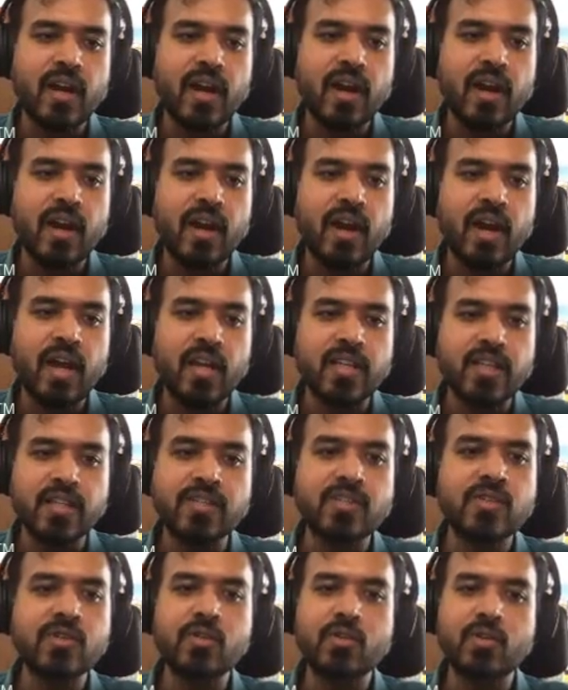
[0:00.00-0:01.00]
So
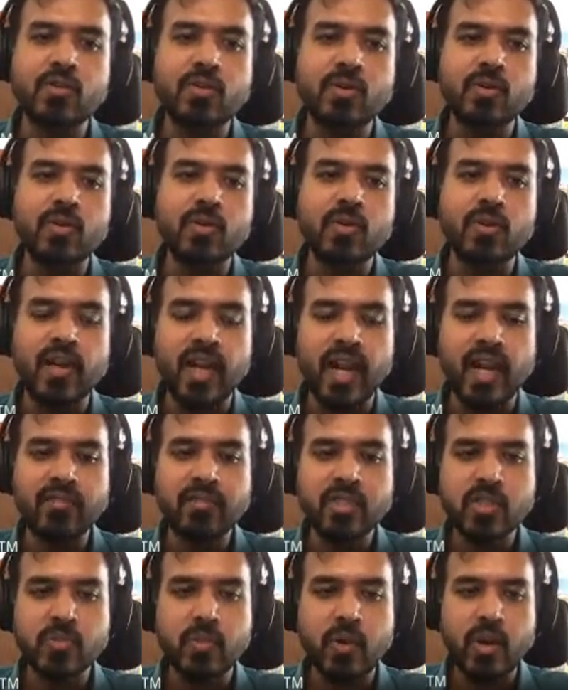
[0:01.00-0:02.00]
you have
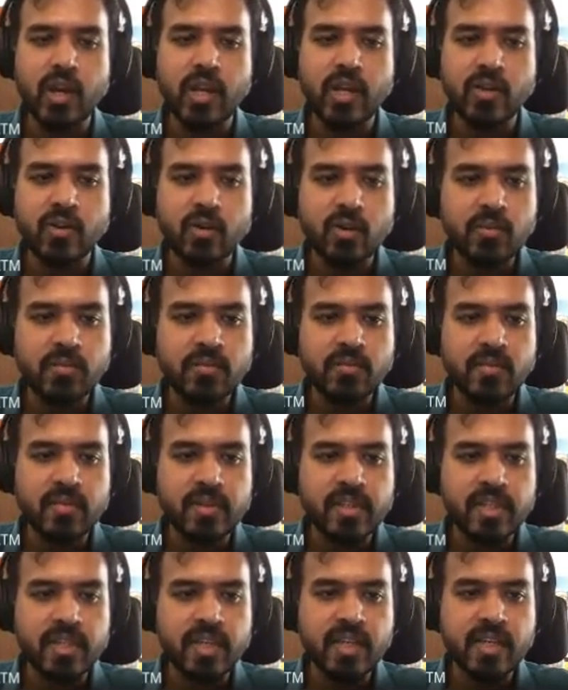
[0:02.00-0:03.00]
PQ
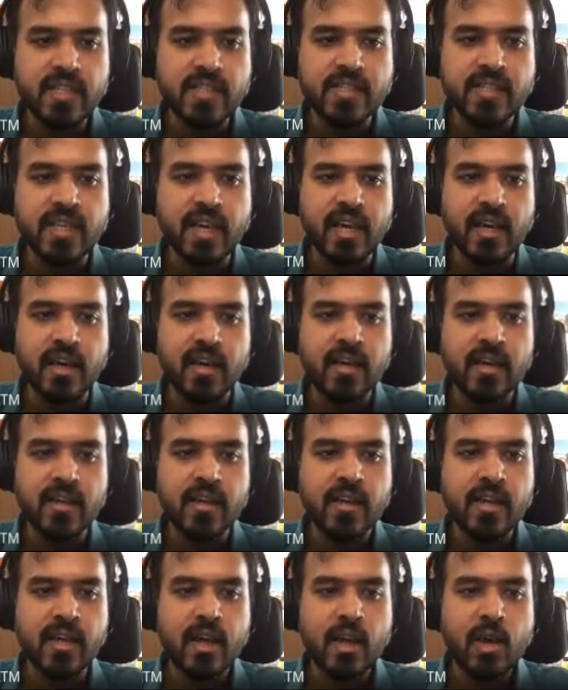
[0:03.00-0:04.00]
that correspond to this
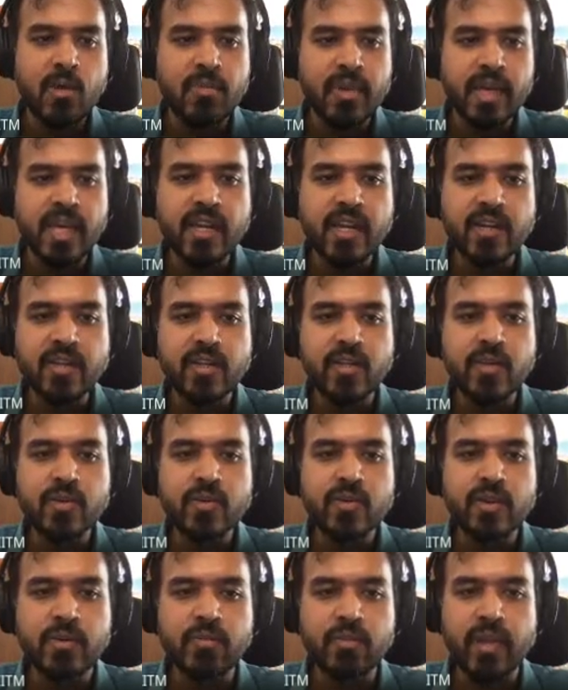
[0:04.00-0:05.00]
for all,
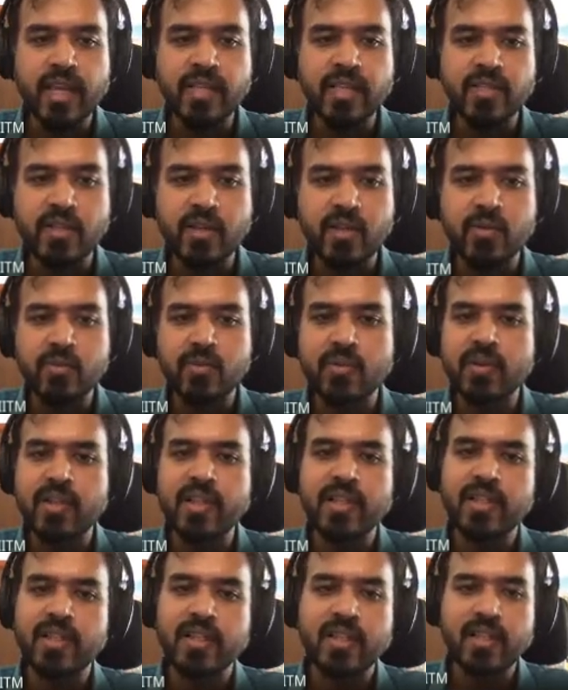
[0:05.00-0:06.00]
and the evidence for
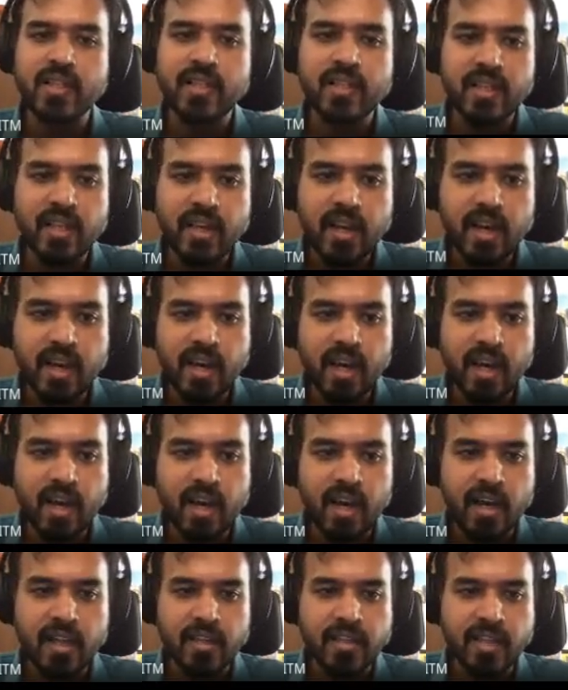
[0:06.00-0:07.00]
P and Q,
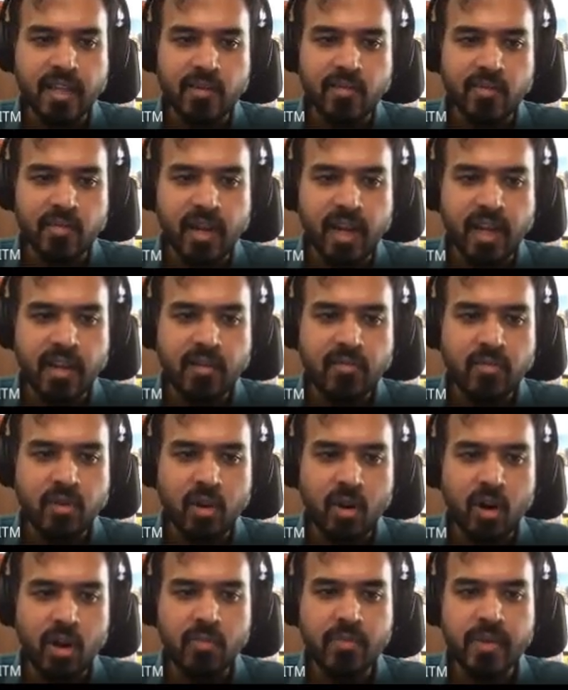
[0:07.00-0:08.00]
and we
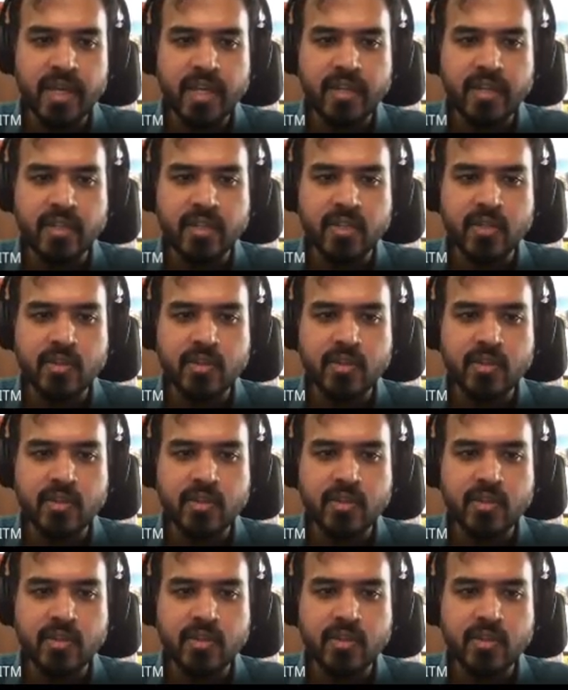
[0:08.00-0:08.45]
know that